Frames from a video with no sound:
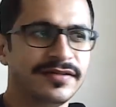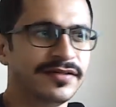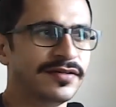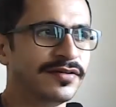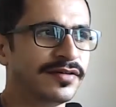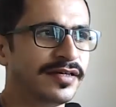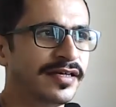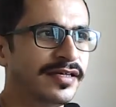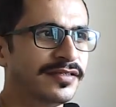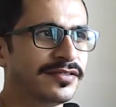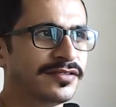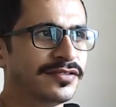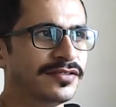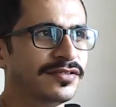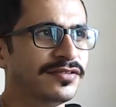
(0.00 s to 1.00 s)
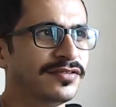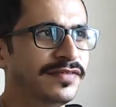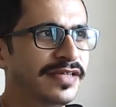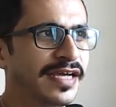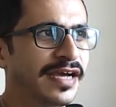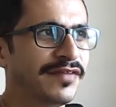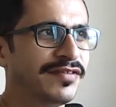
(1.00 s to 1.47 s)
Okay, so
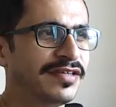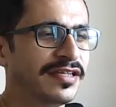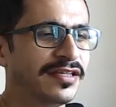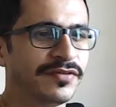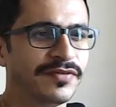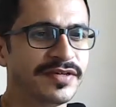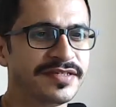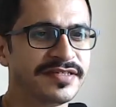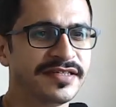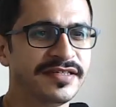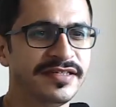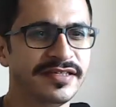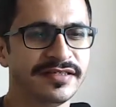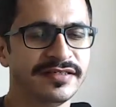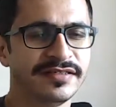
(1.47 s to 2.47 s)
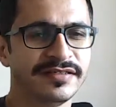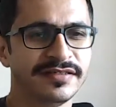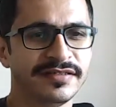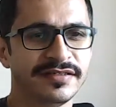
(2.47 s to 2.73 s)
we have another question here.